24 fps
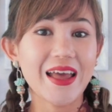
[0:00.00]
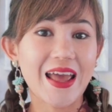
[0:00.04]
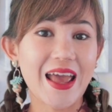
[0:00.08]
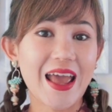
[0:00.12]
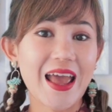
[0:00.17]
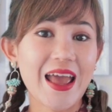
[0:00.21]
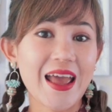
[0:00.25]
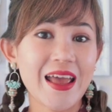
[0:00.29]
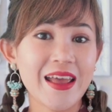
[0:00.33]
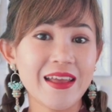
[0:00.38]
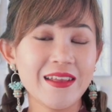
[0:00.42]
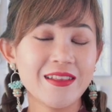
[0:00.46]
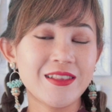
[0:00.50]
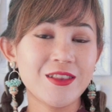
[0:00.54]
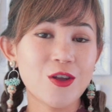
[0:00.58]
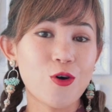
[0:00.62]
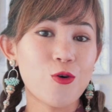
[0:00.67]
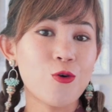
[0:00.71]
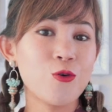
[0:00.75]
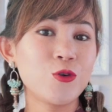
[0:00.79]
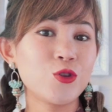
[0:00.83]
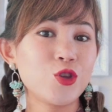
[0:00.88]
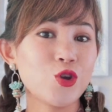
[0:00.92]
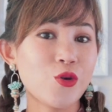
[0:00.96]
And
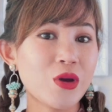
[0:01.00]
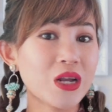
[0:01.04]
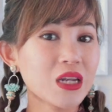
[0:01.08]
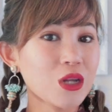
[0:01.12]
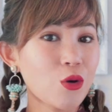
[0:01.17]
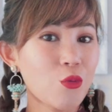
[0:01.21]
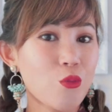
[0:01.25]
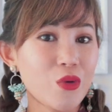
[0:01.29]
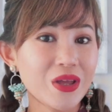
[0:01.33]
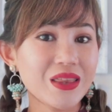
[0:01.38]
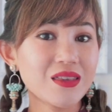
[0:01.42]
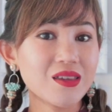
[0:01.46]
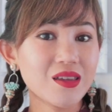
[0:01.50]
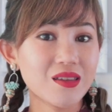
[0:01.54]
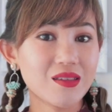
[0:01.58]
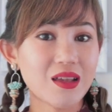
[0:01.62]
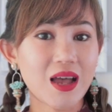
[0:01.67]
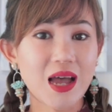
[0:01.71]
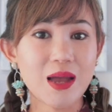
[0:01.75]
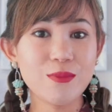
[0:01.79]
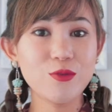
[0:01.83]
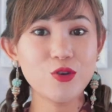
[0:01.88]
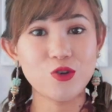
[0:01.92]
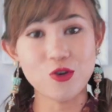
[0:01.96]
or during the winter
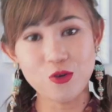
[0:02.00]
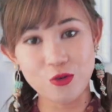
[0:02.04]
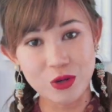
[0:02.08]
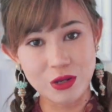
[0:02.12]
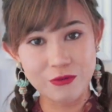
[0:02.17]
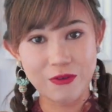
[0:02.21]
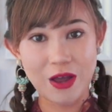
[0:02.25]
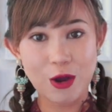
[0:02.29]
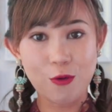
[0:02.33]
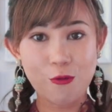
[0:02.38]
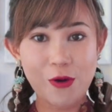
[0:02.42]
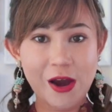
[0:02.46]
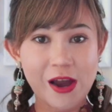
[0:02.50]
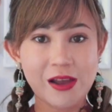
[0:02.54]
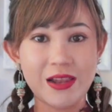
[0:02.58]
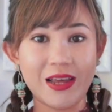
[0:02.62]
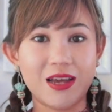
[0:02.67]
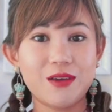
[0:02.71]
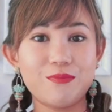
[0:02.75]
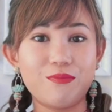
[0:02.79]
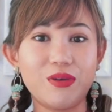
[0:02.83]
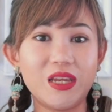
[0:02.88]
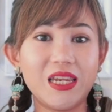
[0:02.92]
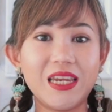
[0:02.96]
time, you know, if I wear like
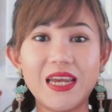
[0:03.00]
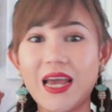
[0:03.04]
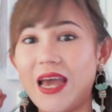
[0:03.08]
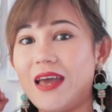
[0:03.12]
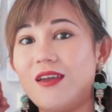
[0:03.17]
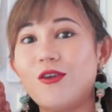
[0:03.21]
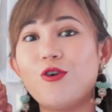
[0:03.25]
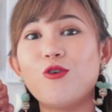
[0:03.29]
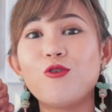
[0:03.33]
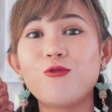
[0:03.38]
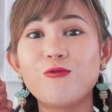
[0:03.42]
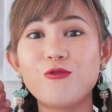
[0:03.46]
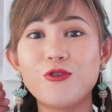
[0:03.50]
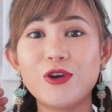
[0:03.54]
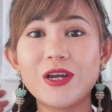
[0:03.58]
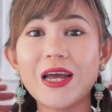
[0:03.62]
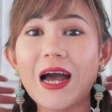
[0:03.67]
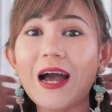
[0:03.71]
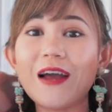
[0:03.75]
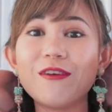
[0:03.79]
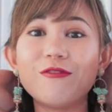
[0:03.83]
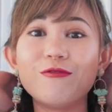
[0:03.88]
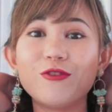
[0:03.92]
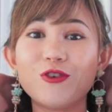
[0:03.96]
a beanie hat over it,
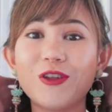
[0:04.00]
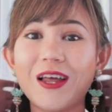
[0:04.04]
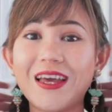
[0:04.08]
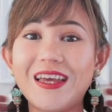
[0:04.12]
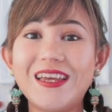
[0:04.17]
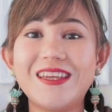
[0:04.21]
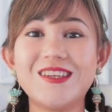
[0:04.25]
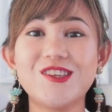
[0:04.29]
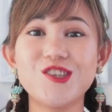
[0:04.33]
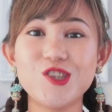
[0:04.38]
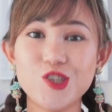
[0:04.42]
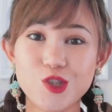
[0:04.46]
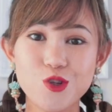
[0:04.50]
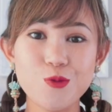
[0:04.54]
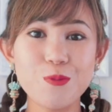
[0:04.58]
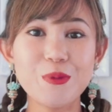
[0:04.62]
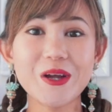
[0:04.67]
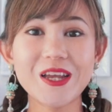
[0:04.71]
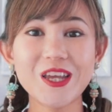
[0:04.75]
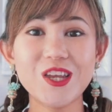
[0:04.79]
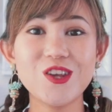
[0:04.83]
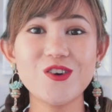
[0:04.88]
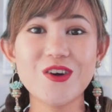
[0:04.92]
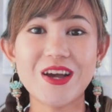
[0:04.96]
I feel like it's super
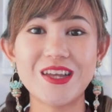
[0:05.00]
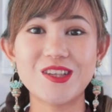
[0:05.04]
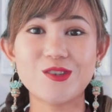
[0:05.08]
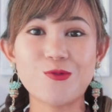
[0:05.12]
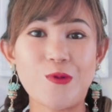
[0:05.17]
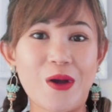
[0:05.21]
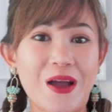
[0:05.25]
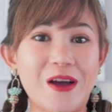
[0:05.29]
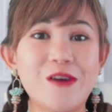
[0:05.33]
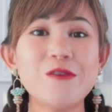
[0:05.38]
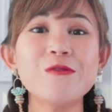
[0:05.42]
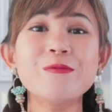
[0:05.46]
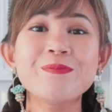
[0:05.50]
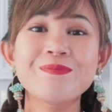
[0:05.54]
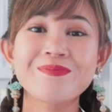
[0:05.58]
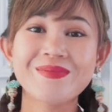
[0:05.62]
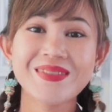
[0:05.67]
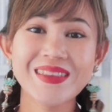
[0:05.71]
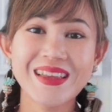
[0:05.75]
cute as well.